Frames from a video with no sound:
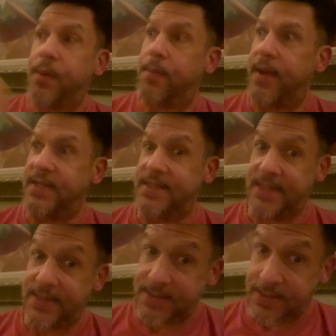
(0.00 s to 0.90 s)
but my
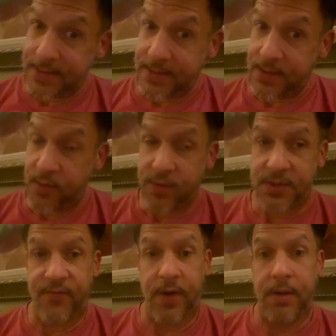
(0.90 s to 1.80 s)
sister, who was
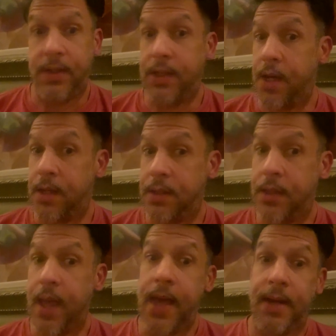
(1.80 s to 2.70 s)
very young
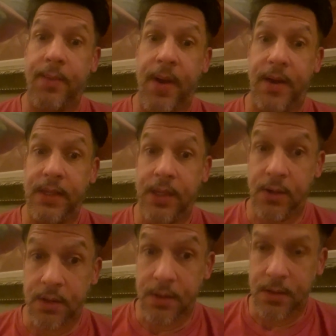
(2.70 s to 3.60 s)
and about a
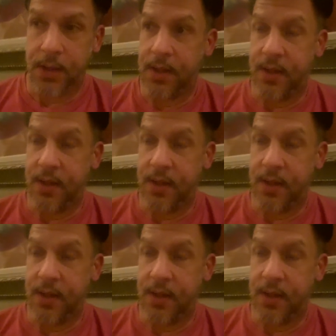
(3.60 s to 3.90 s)
year,